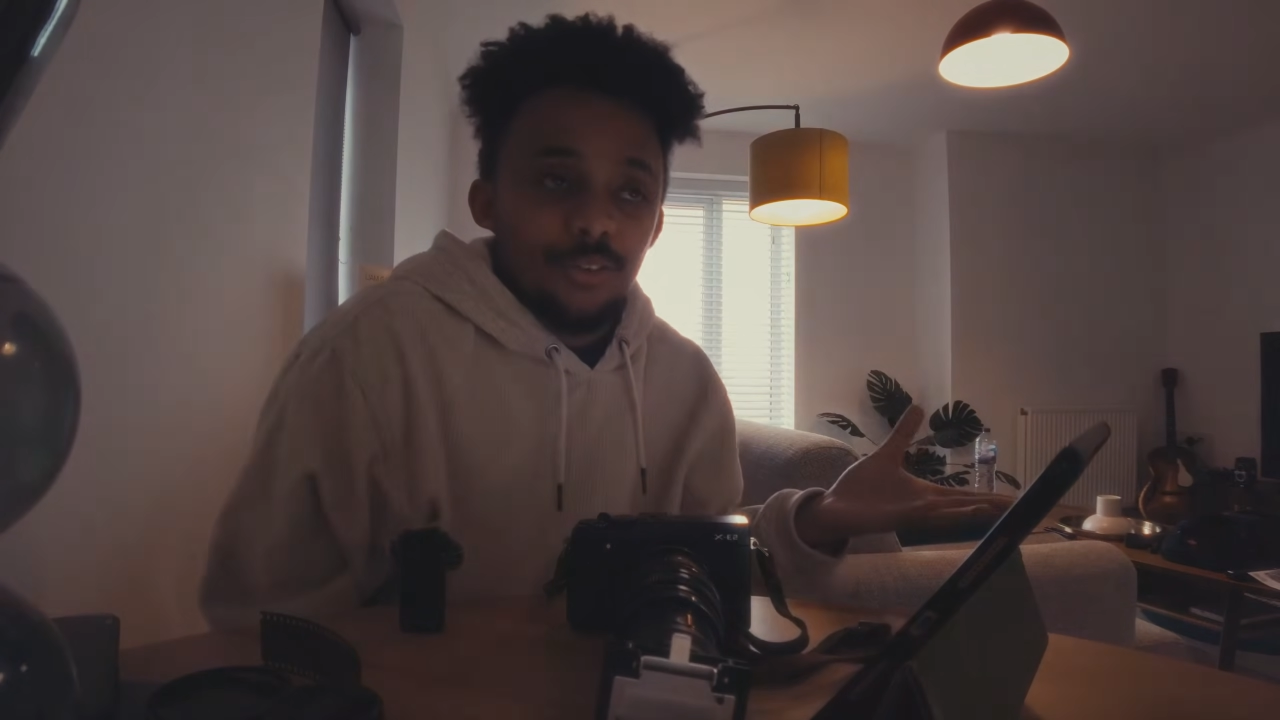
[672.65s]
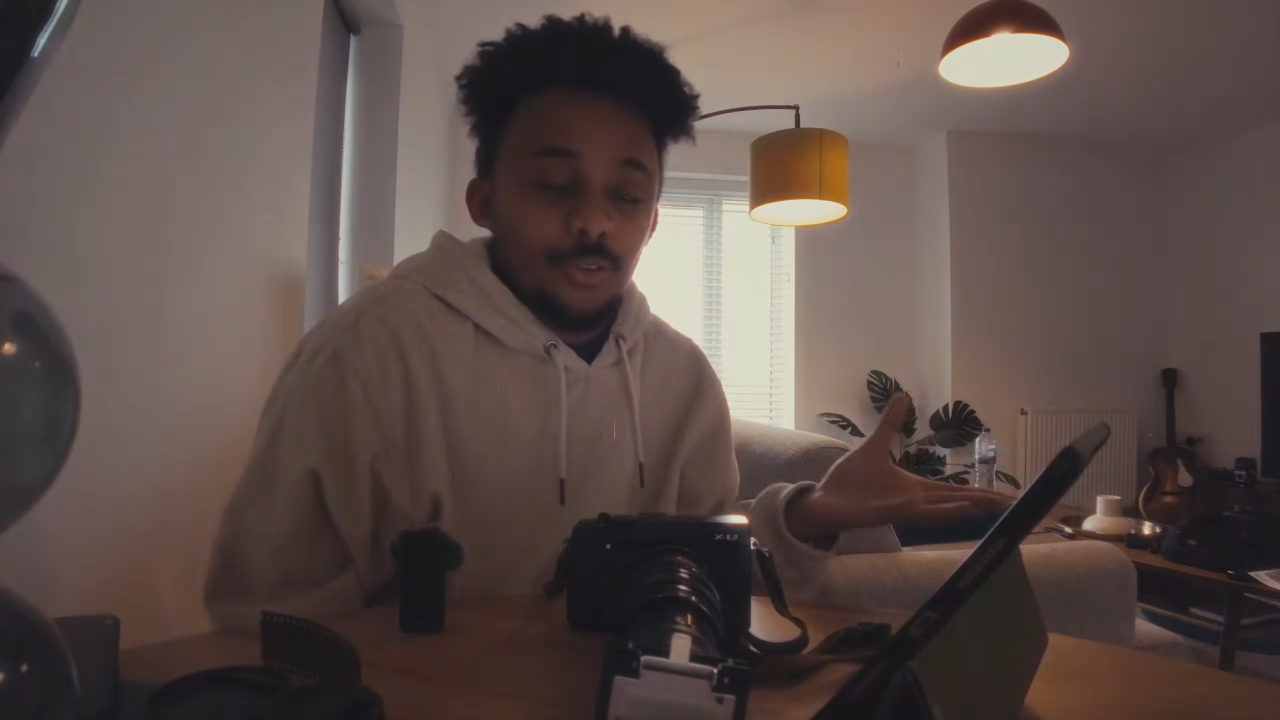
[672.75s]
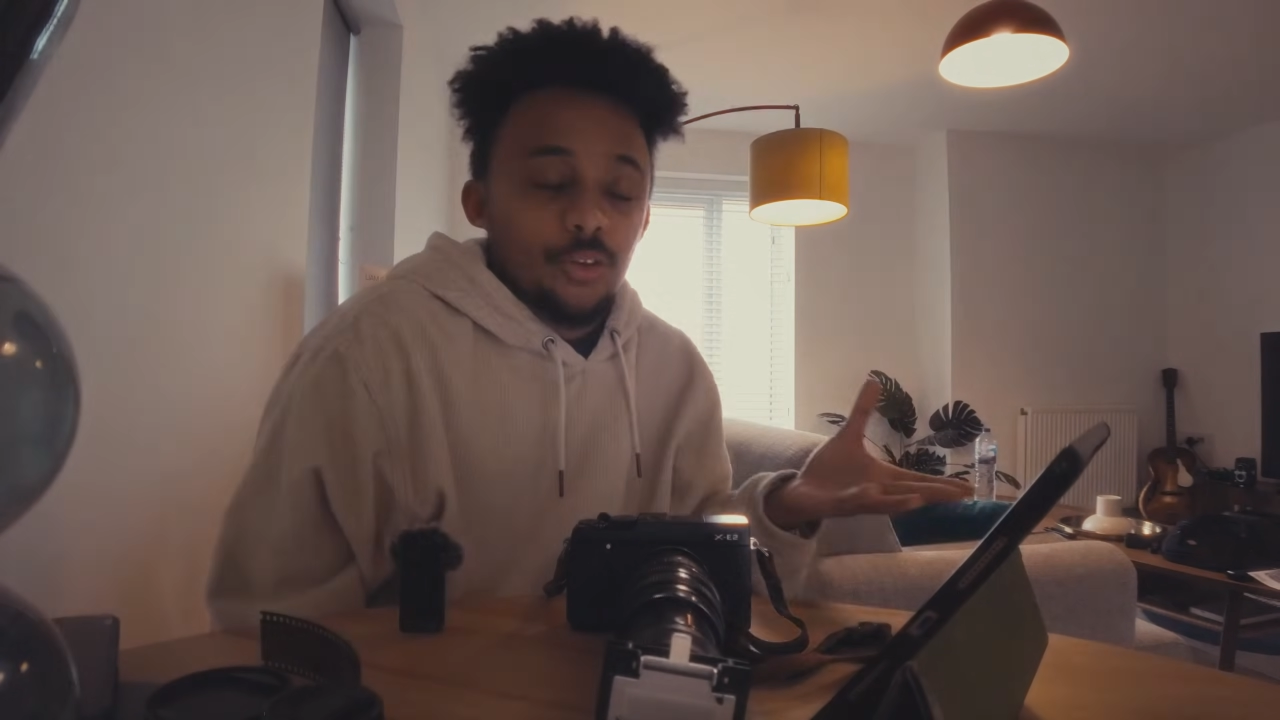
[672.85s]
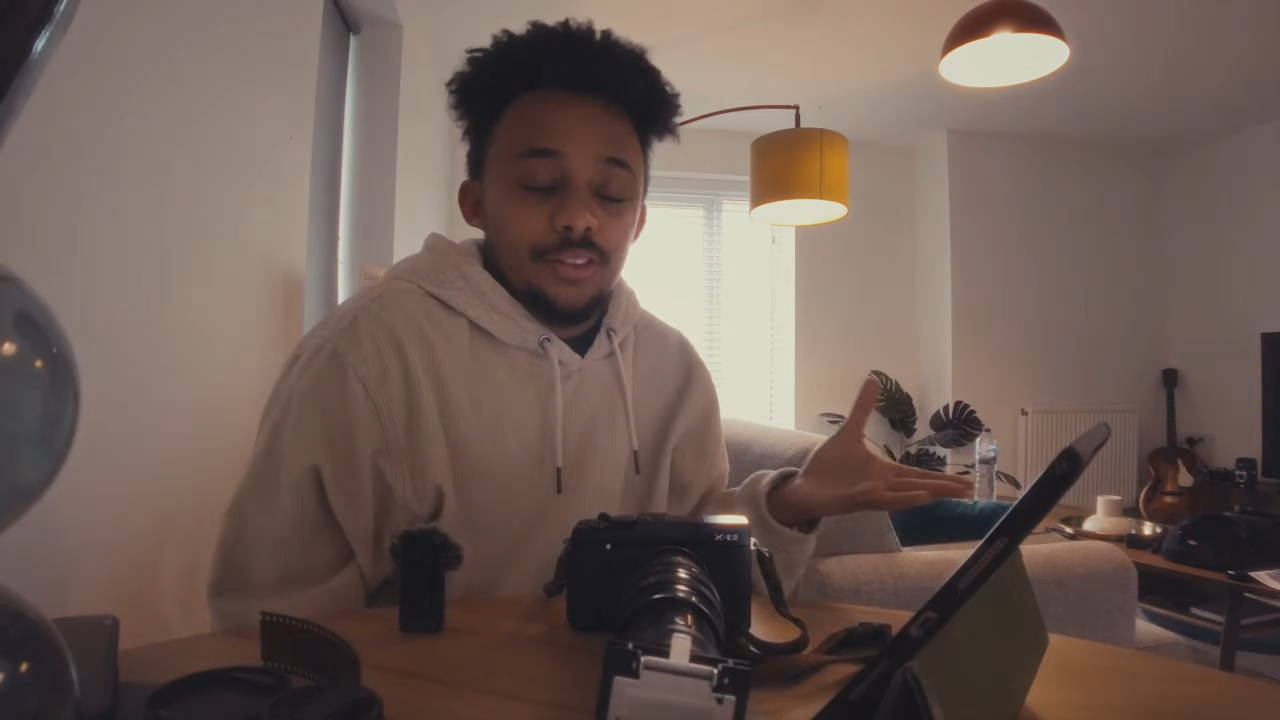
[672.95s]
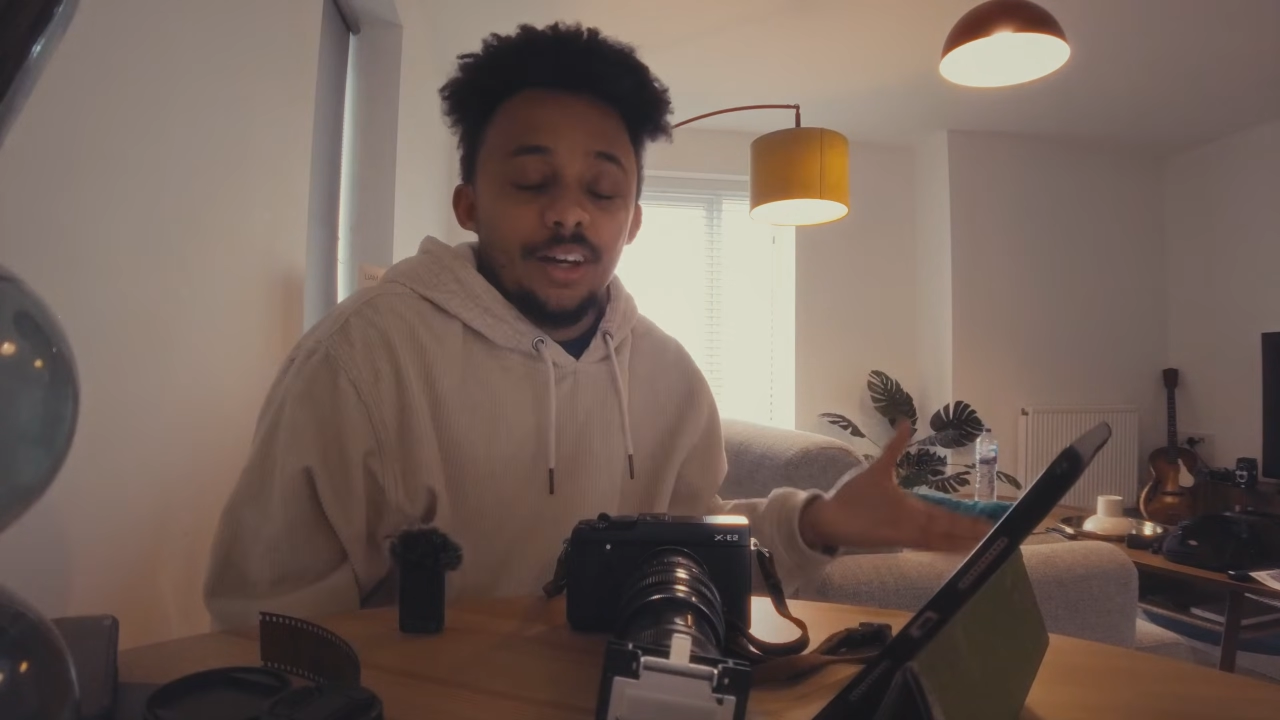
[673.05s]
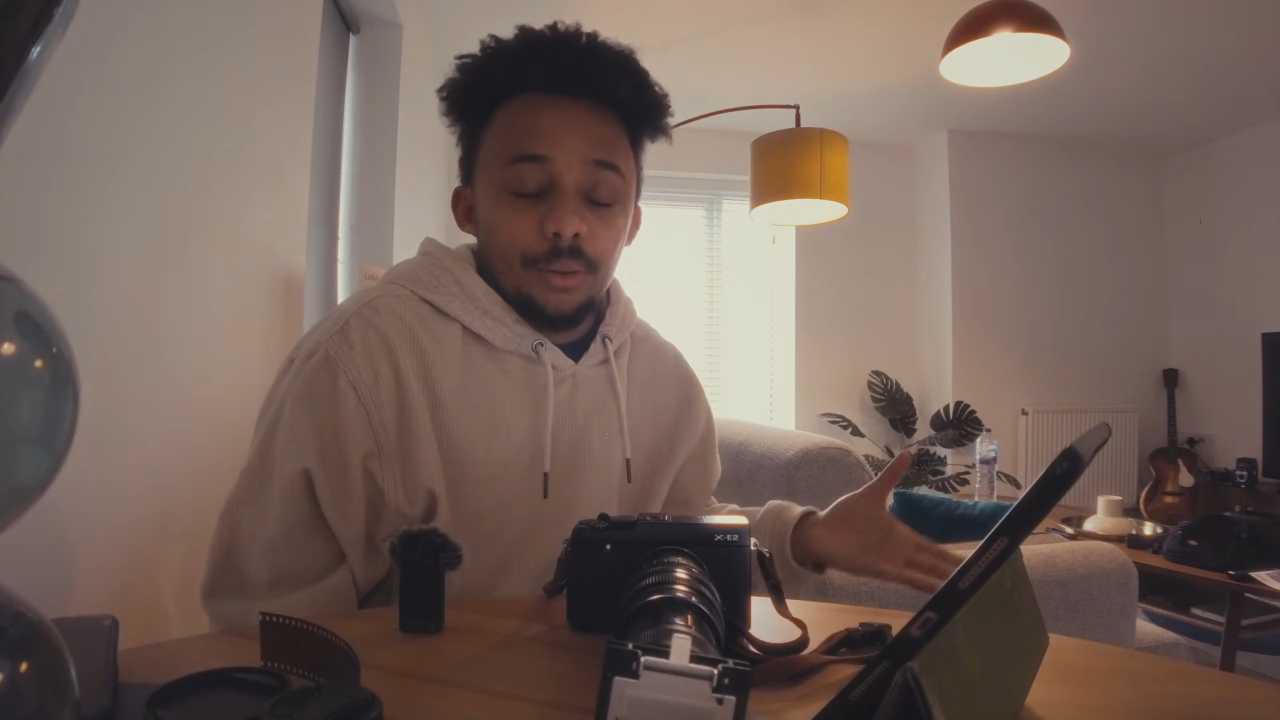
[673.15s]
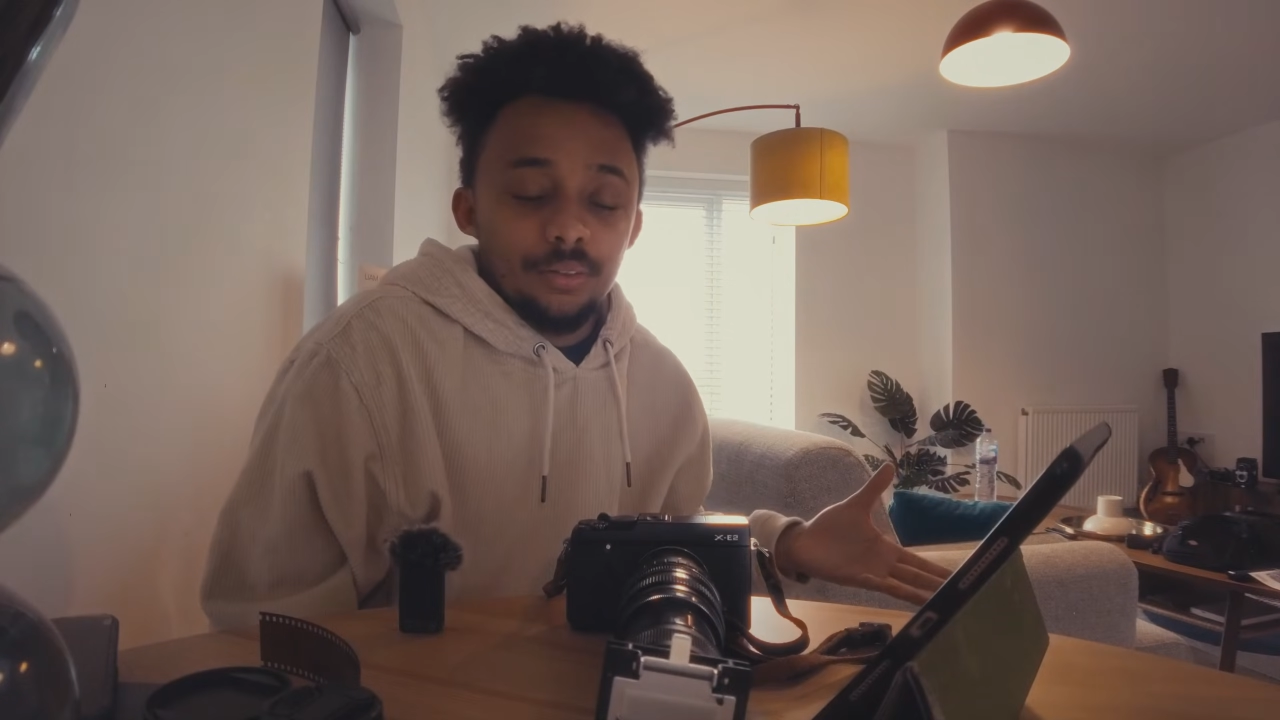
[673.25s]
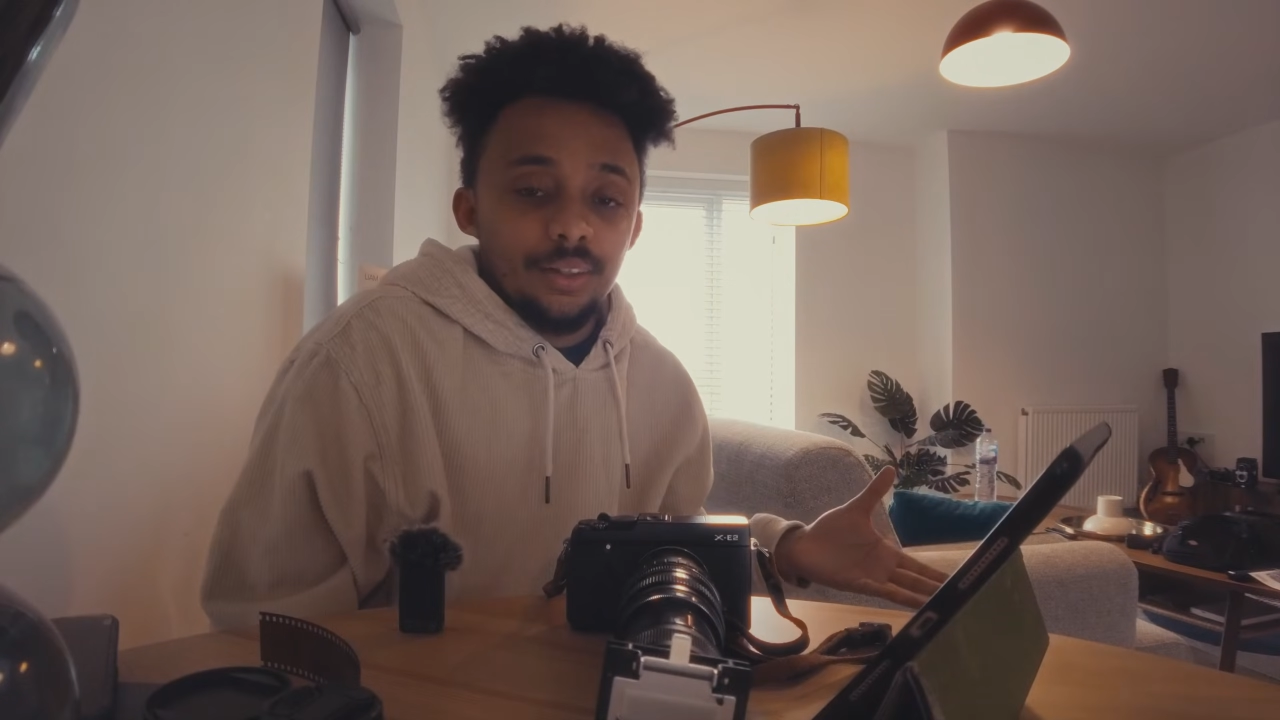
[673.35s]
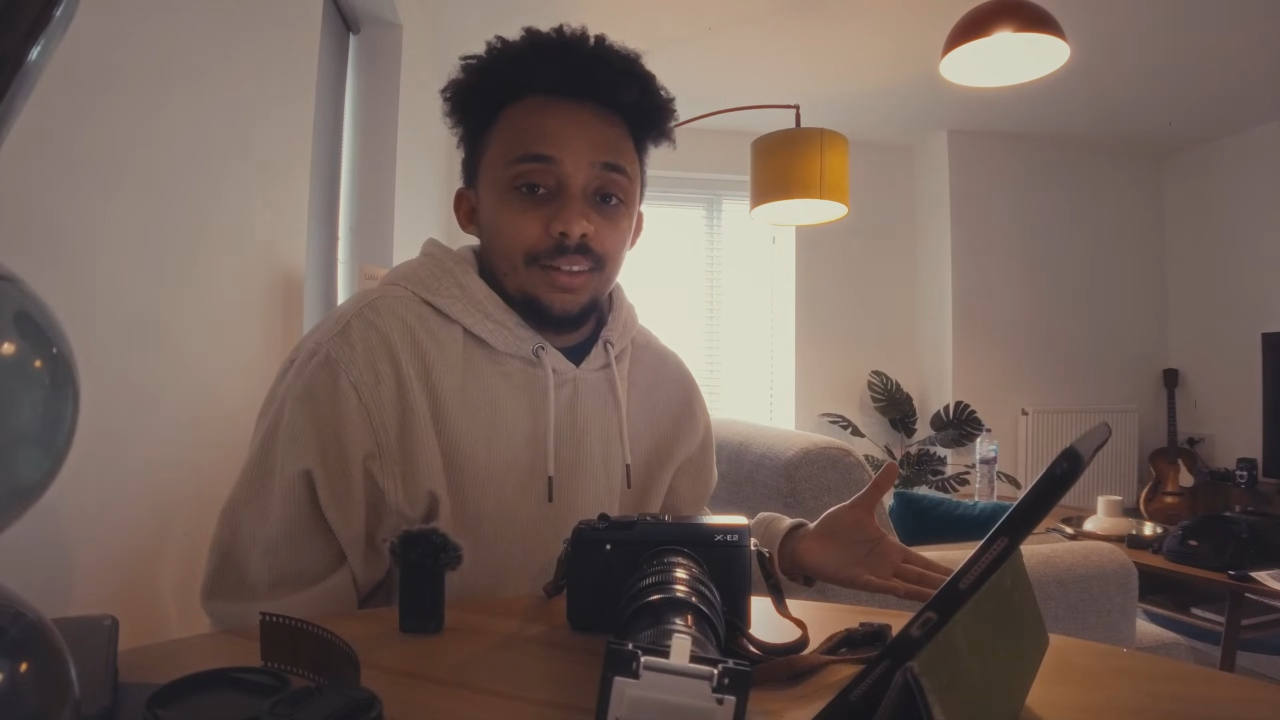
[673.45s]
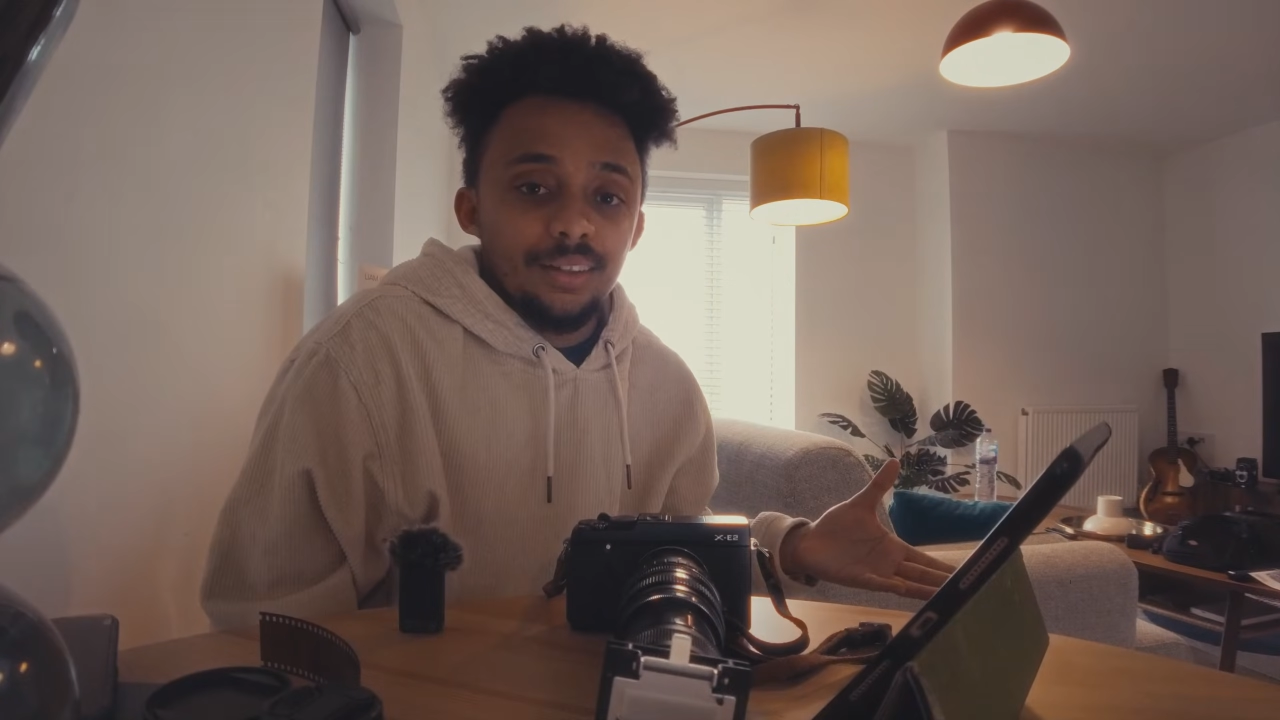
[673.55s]
sort of stuck
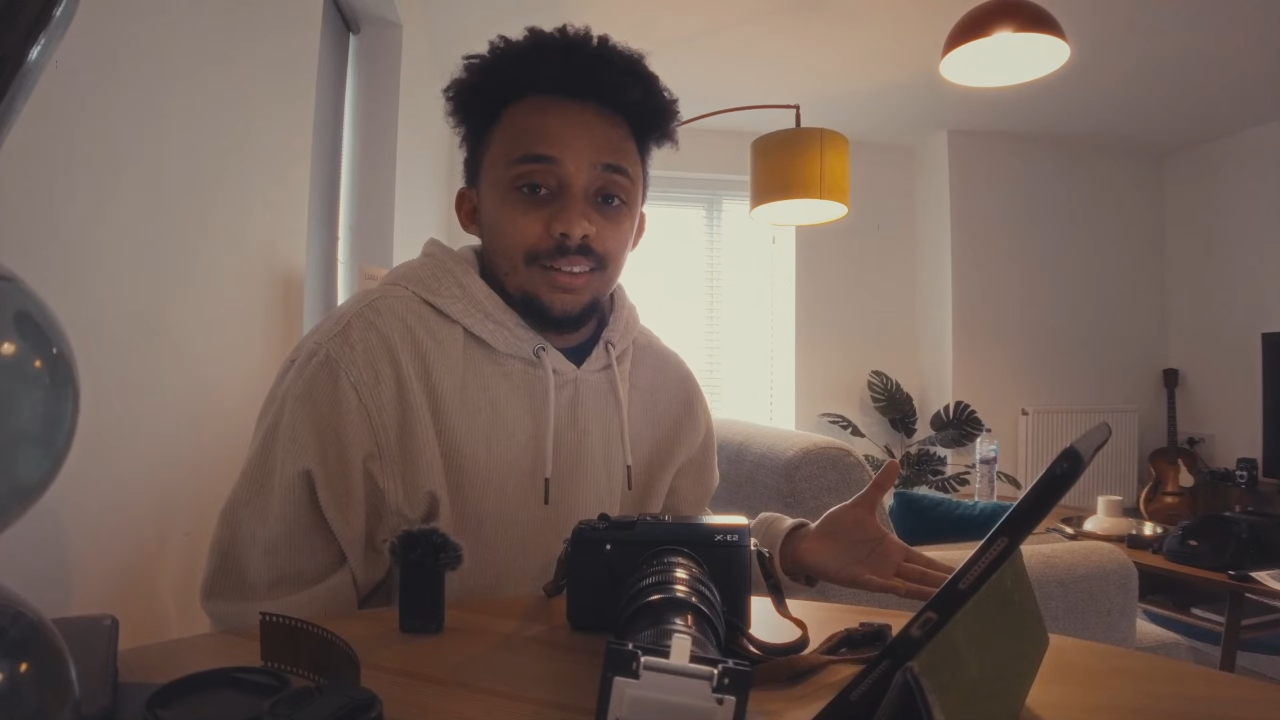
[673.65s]
with it.